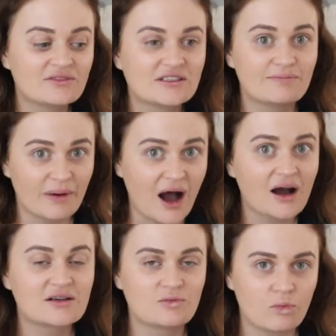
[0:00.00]

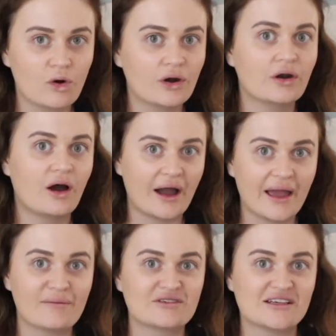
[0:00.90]
sparked what I
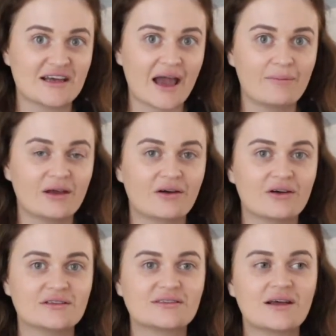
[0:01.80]
am today,
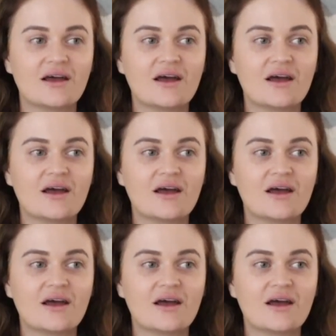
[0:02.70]
because